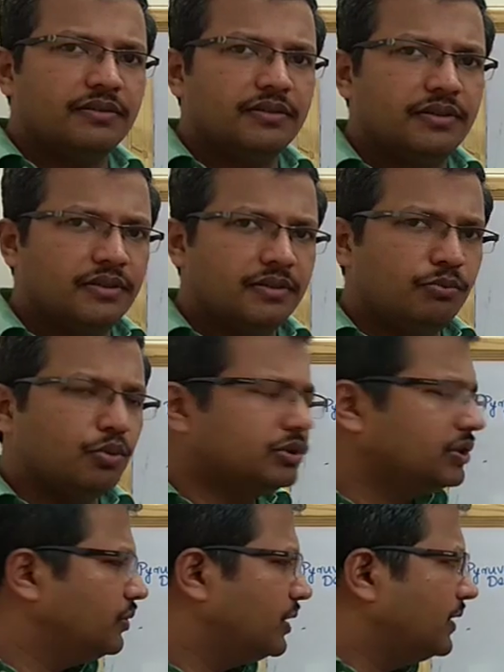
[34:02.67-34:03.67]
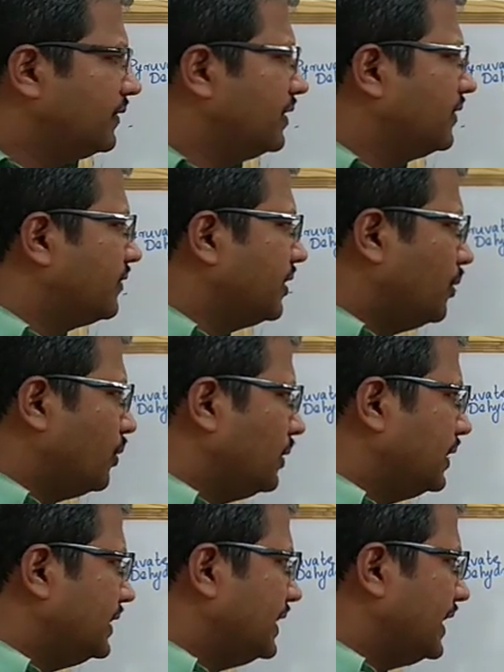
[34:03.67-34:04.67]
books you can just see
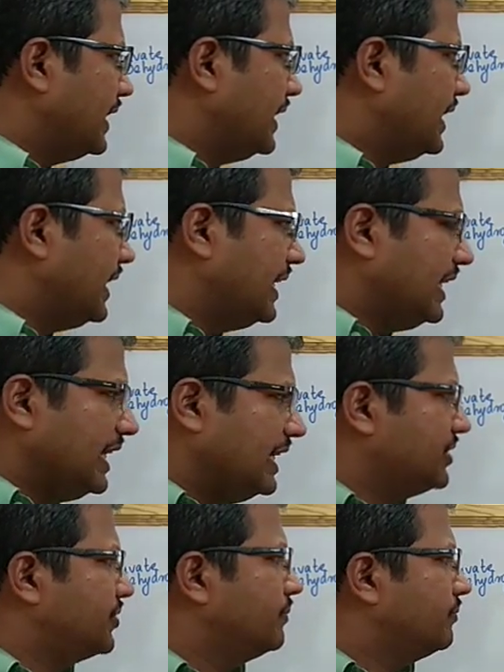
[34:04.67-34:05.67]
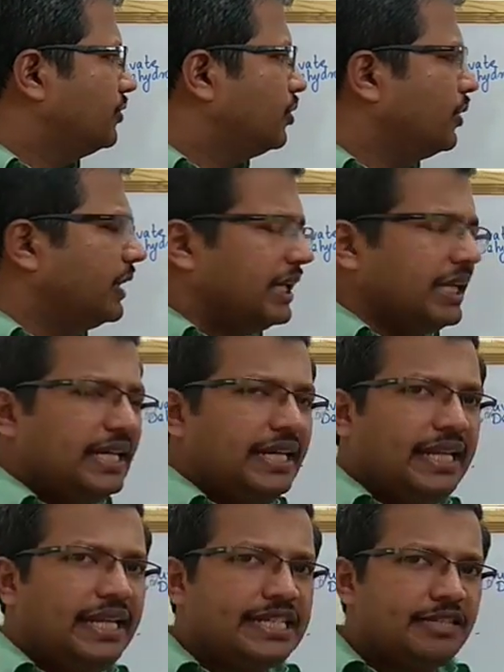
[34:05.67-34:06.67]
only the NADH, no
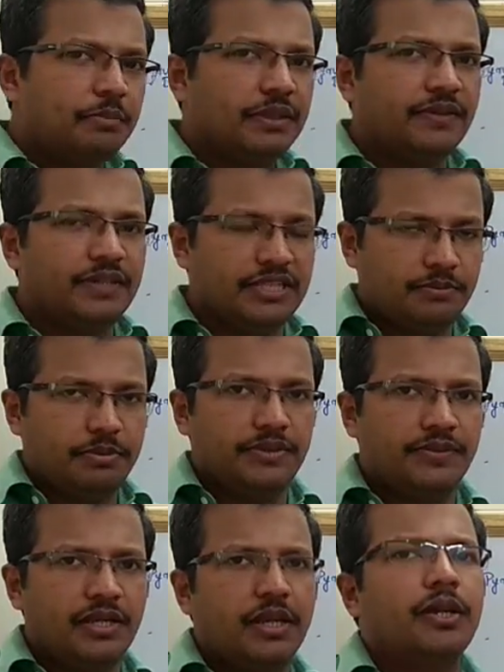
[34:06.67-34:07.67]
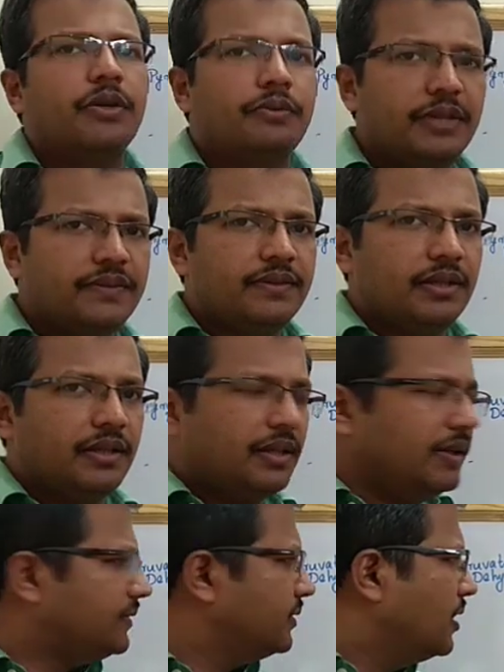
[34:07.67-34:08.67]
NADH plus H plus. Reason
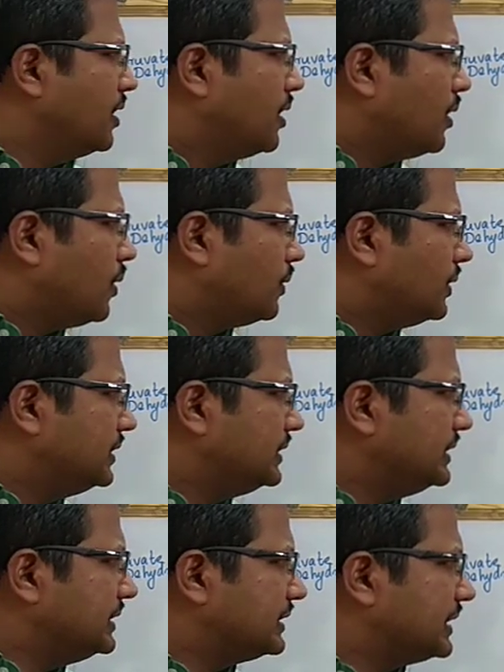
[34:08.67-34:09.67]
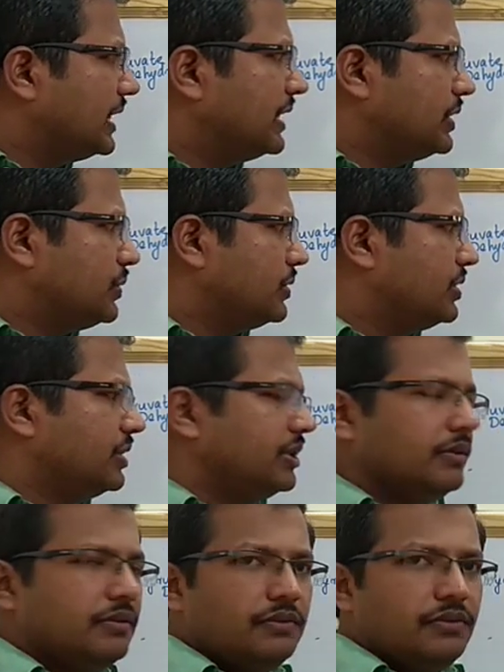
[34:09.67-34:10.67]
is only this
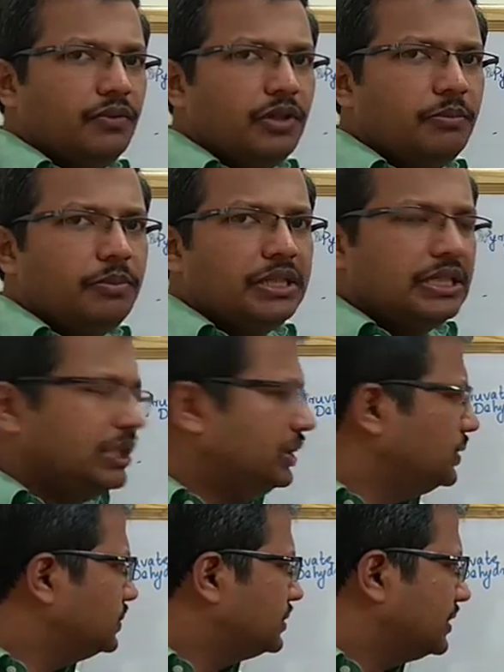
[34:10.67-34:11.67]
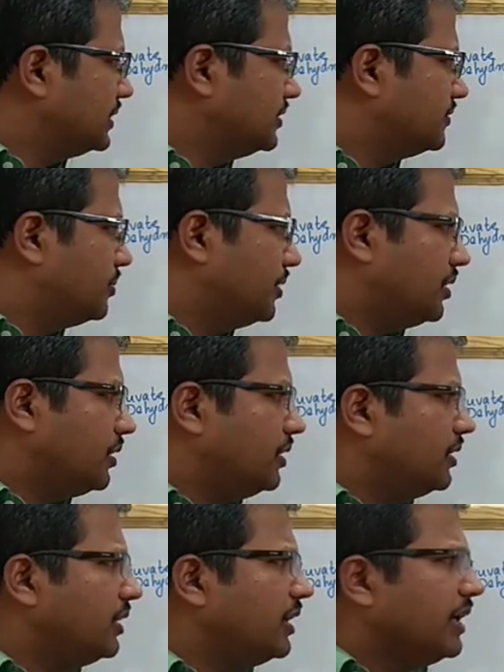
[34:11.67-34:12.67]
hydrogen will be reducing this
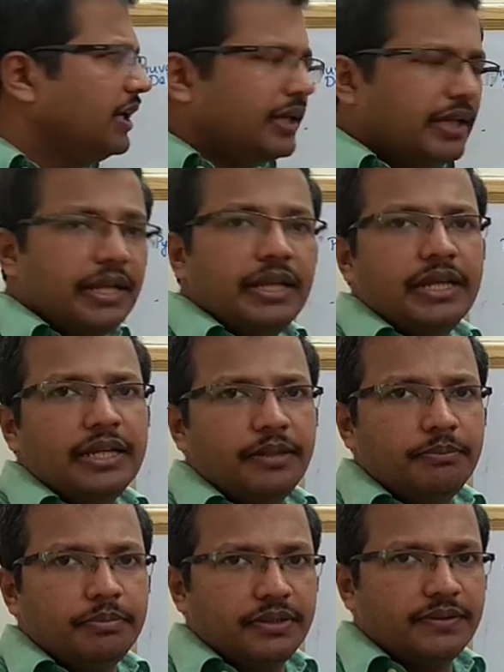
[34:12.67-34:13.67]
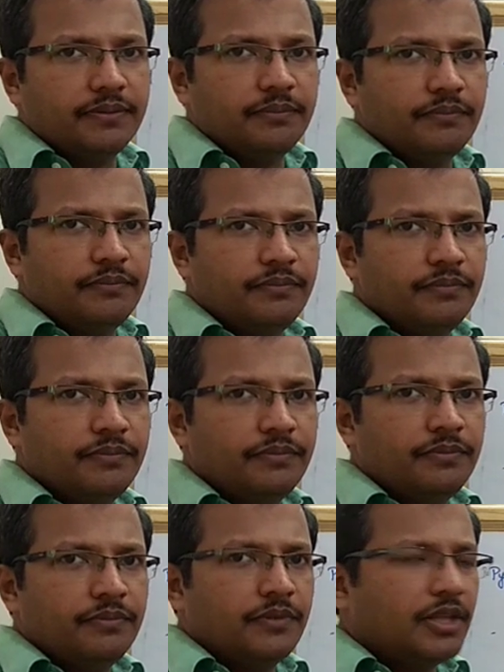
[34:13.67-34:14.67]
particular NAD plus,
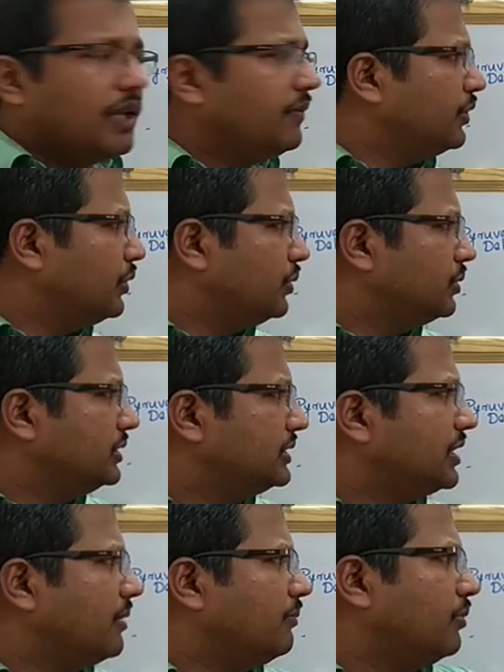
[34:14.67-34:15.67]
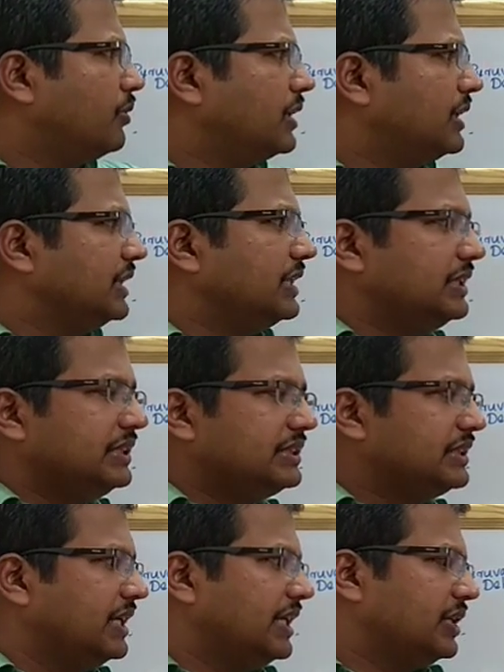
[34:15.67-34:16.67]
even though this component
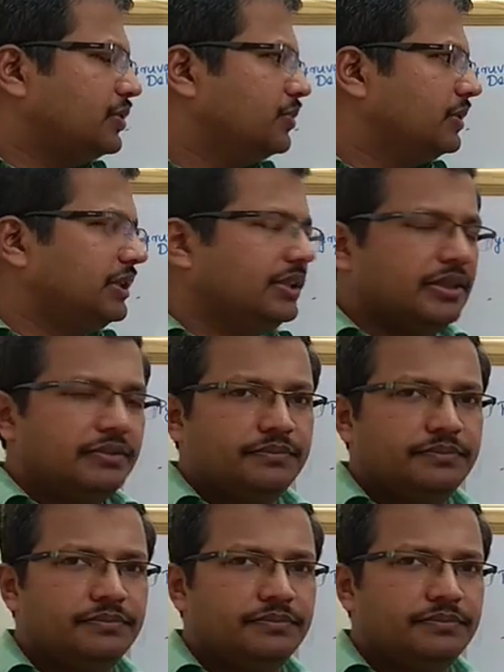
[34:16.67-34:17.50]
is actually there.